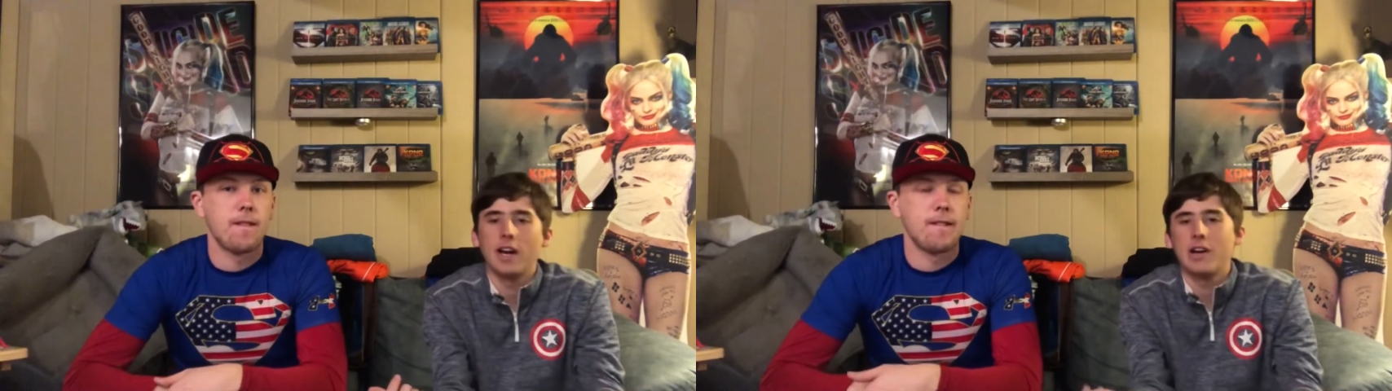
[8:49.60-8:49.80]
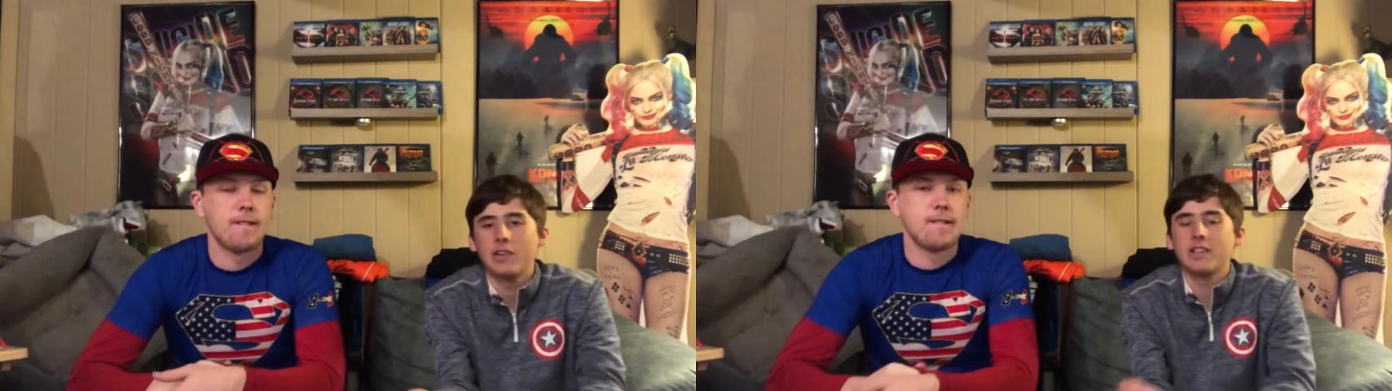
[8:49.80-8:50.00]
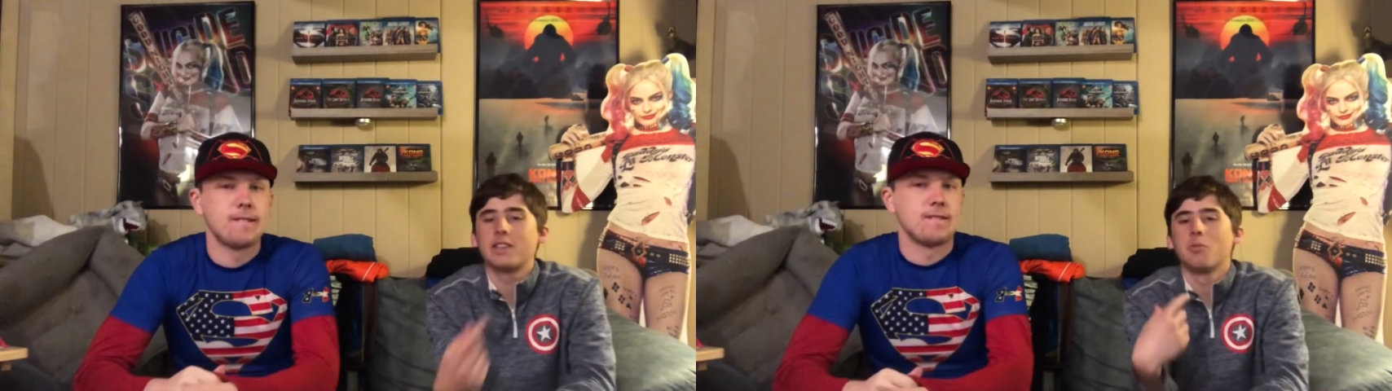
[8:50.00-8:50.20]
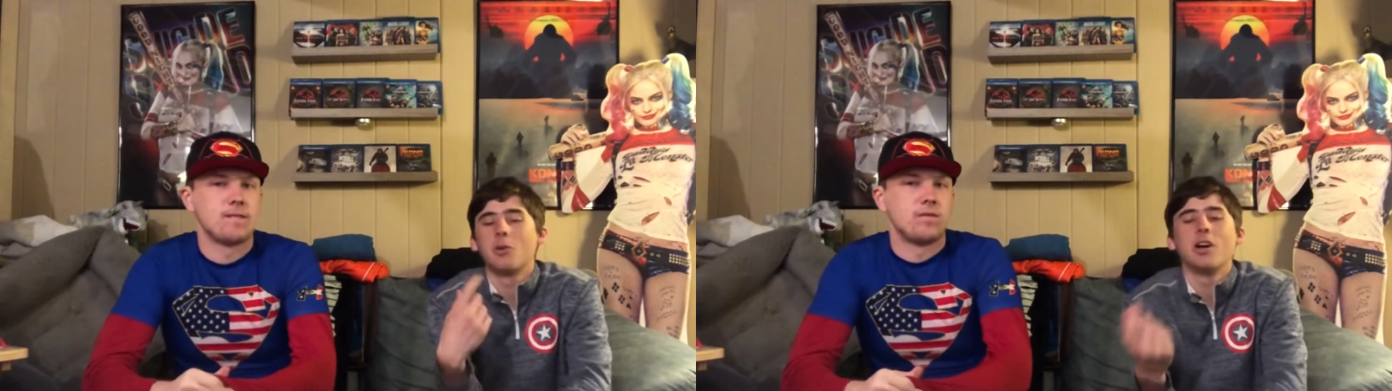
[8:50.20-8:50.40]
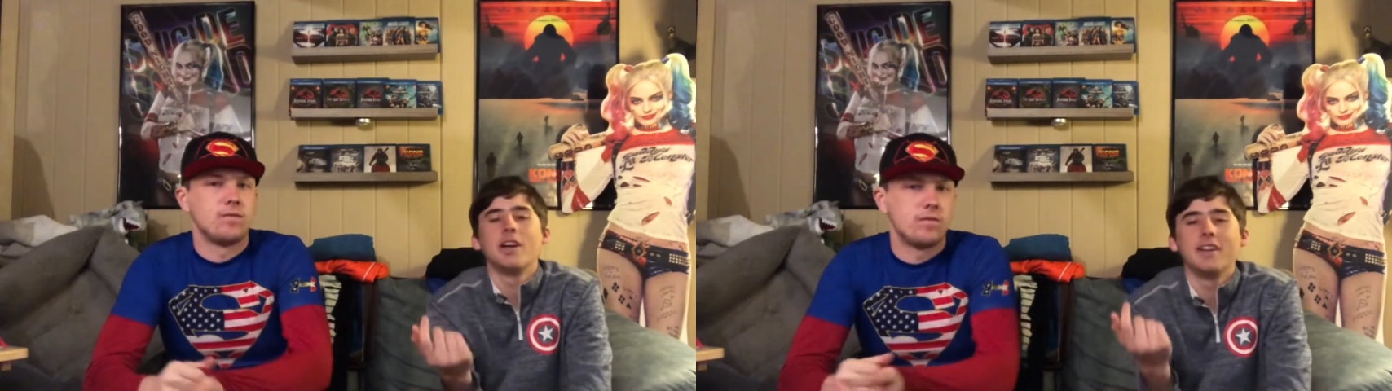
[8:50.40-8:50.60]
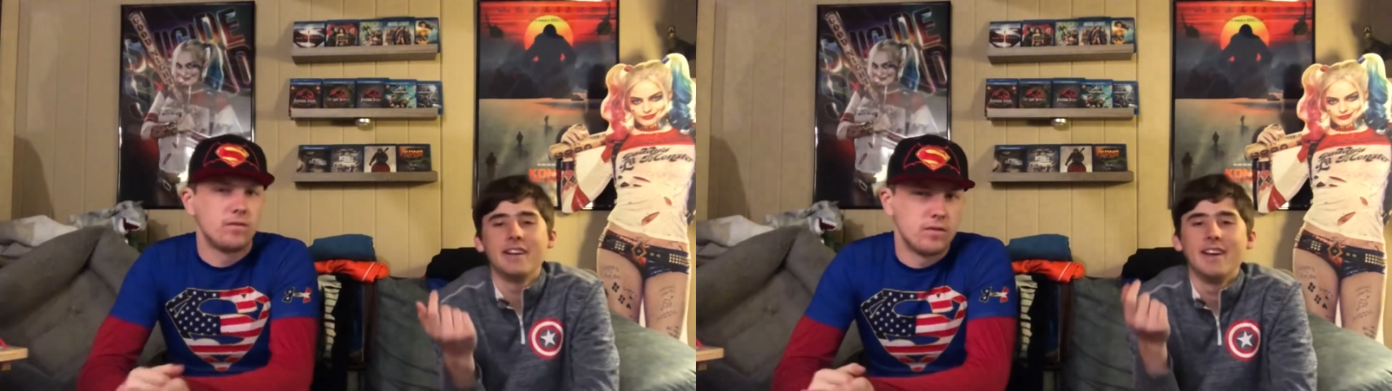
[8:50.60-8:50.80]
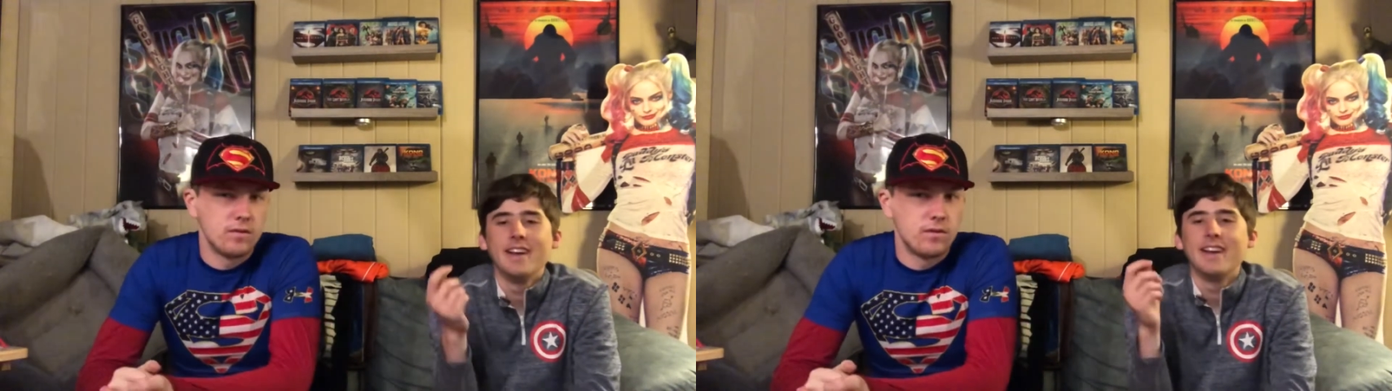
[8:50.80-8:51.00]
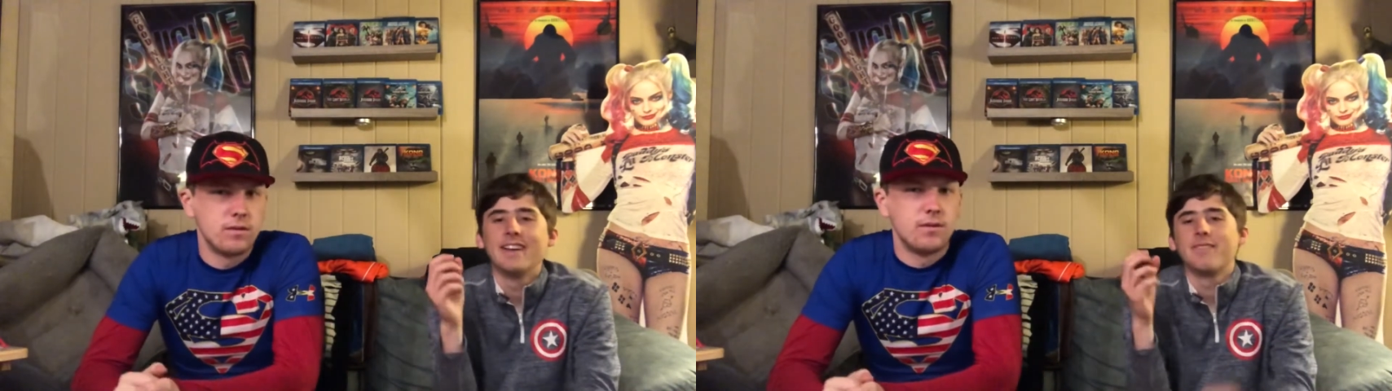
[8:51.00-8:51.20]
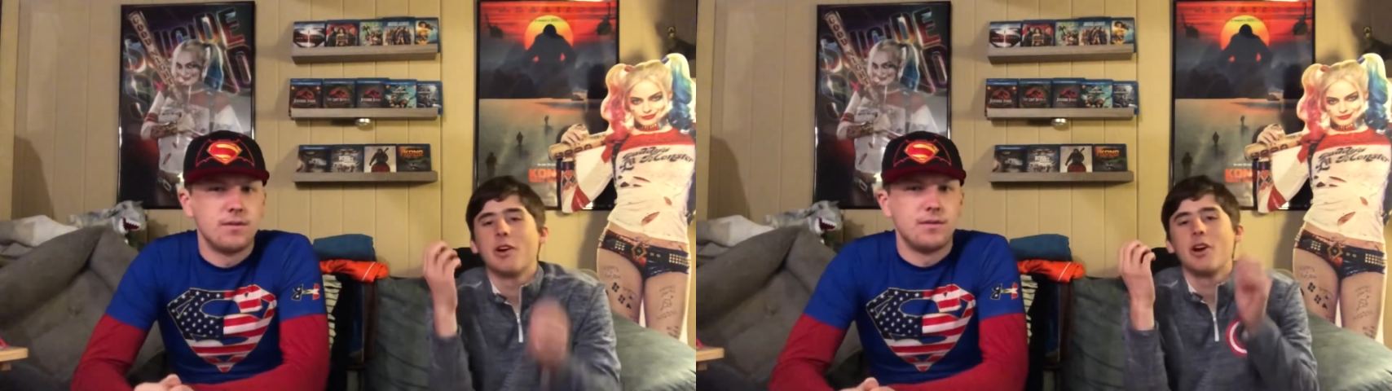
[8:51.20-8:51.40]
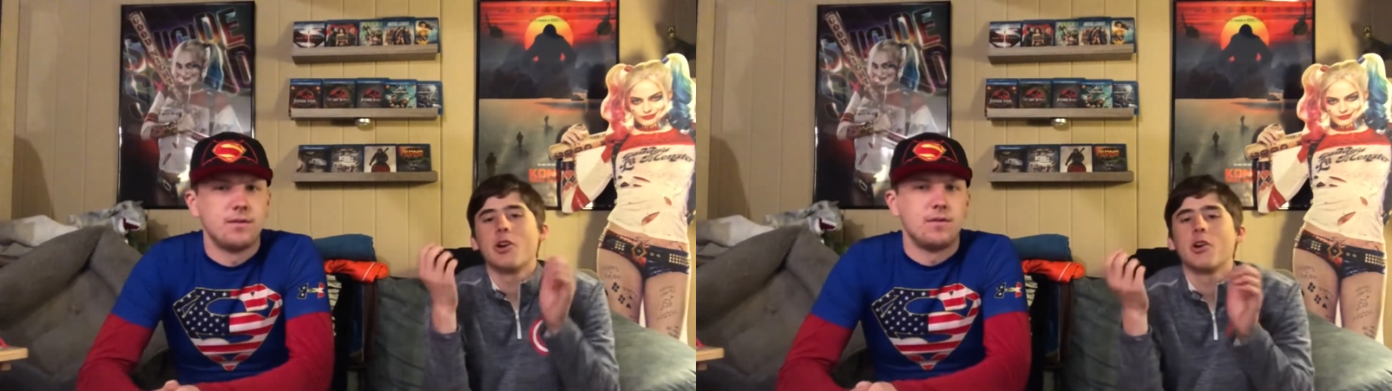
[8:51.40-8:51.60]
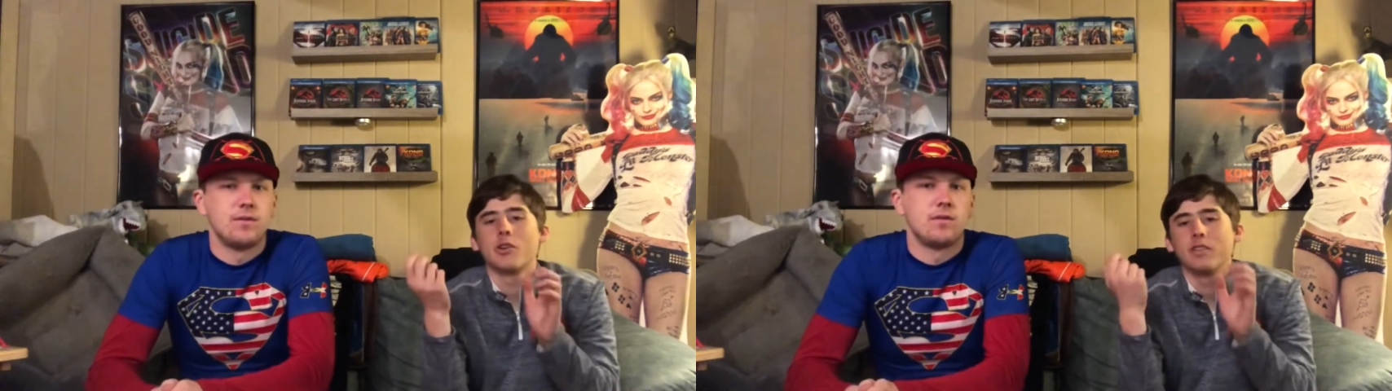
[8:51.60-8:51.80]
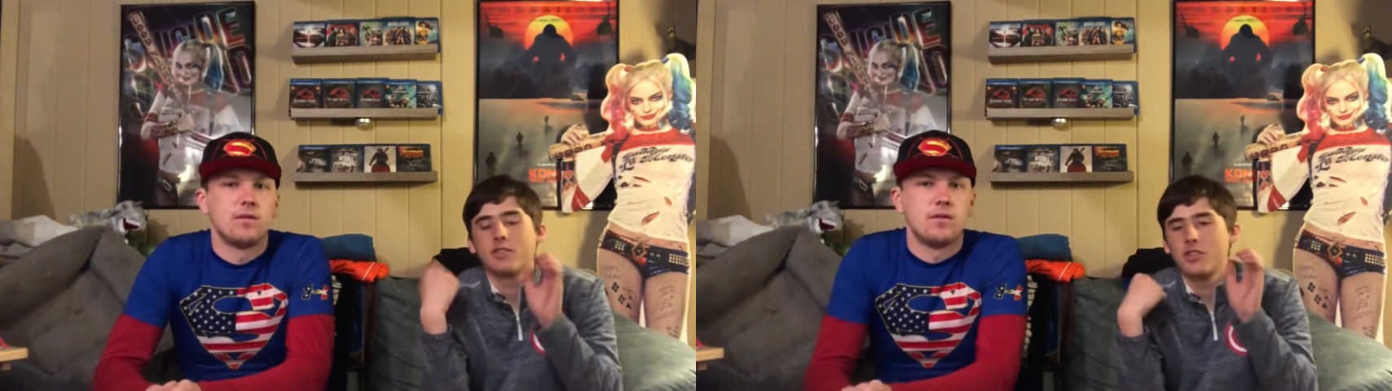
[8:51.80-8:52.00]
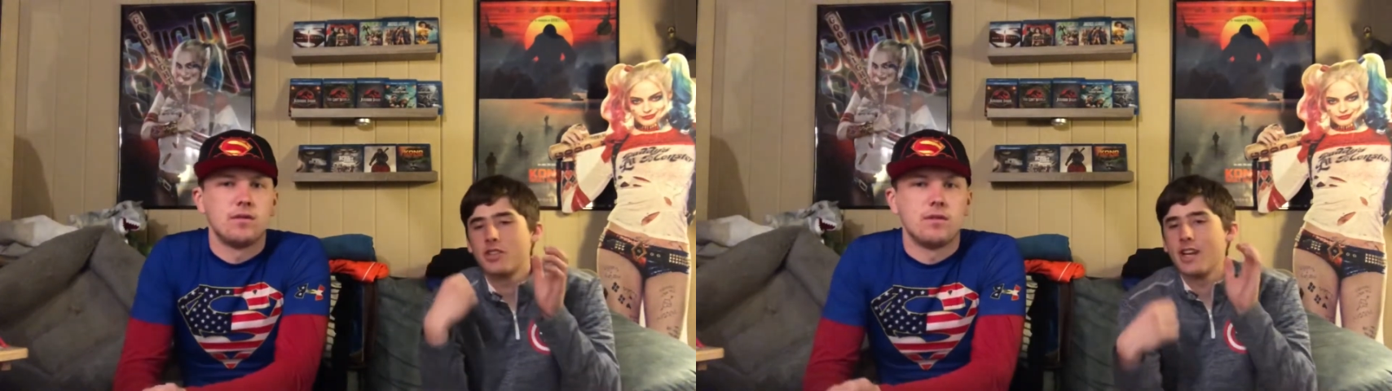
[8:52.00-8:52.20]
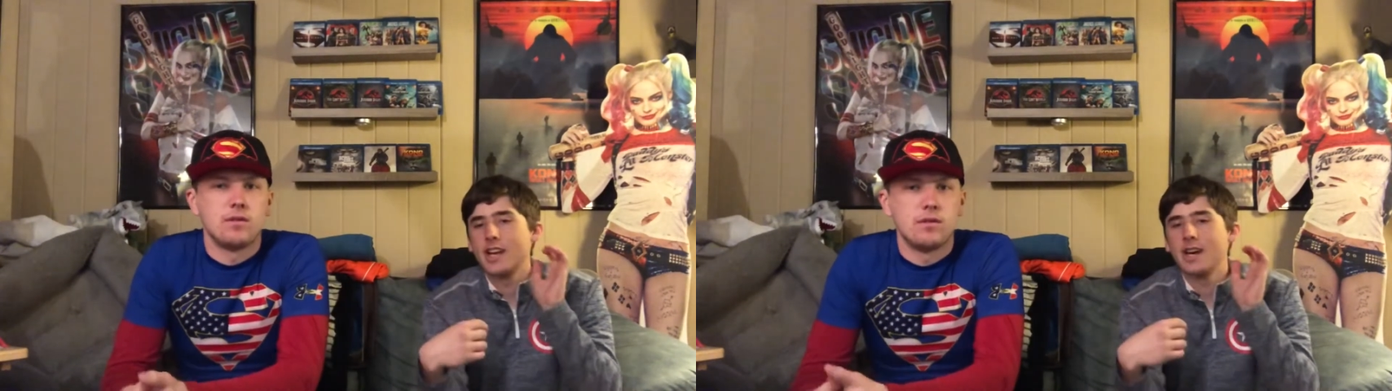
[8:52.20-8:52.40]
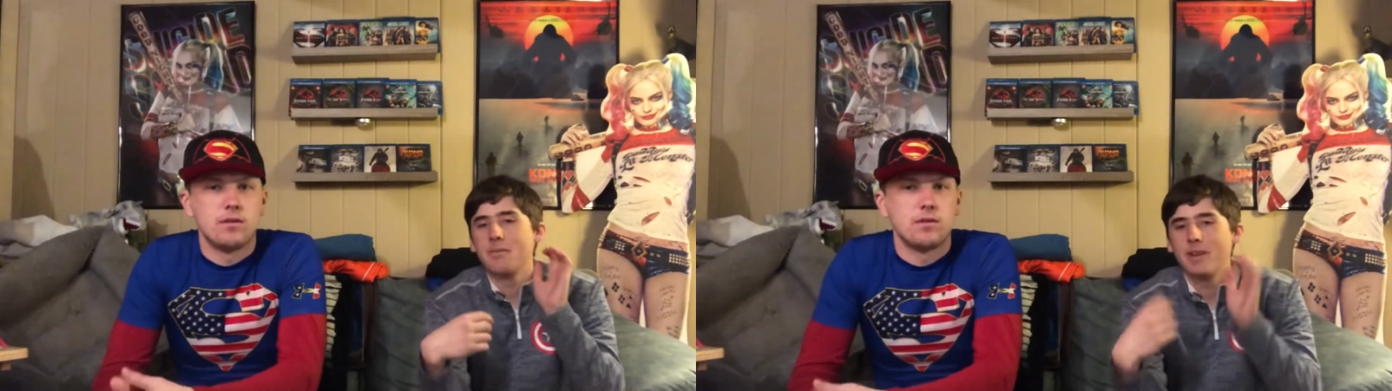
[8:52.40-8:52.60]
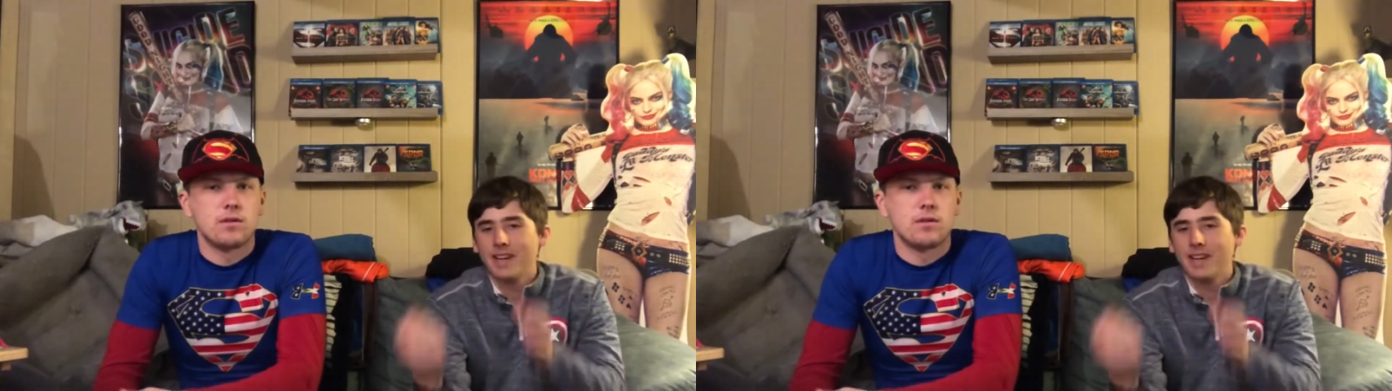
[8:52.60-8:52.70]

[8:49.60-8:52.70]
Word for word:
Speaker 1: out. Like the one where Shazam